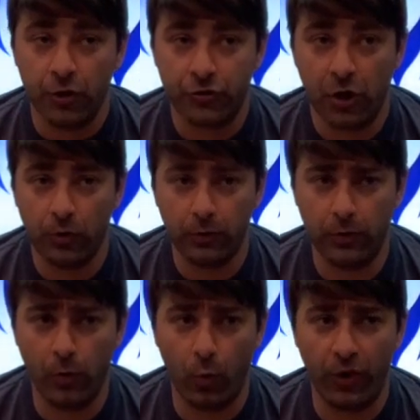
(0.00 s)

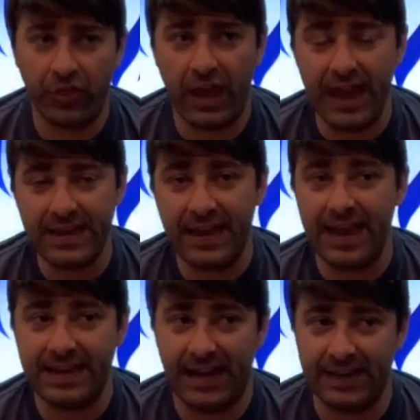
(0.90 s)
So with
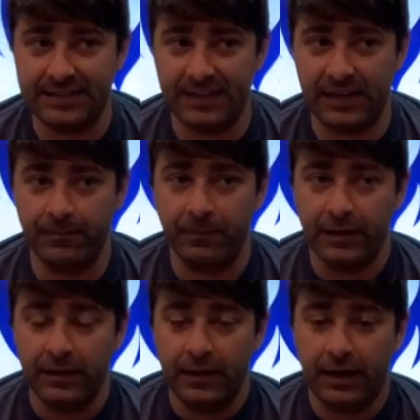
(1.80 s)
8K
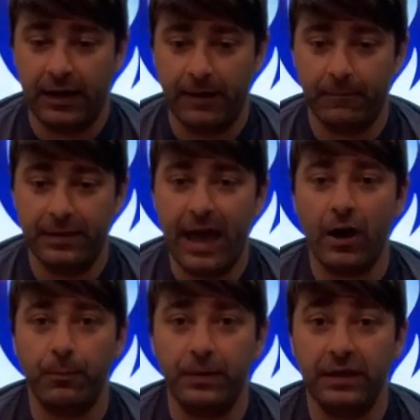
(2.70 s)
content
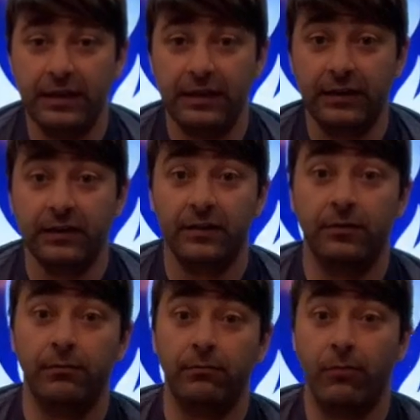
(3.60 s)
now being
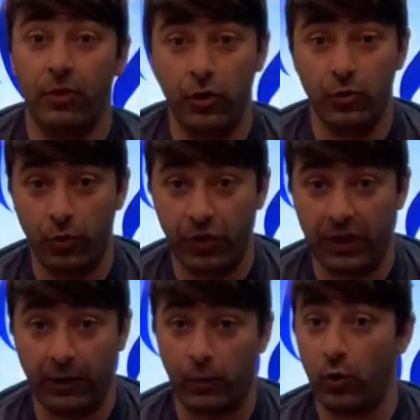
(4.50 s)
the new
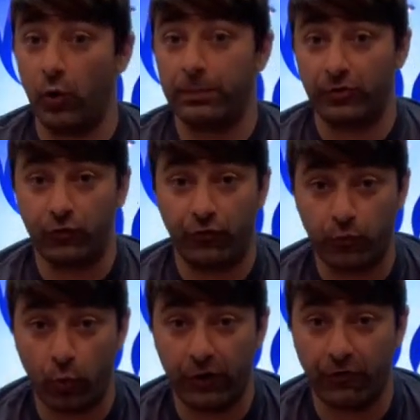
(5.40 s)
thing, and we're going up to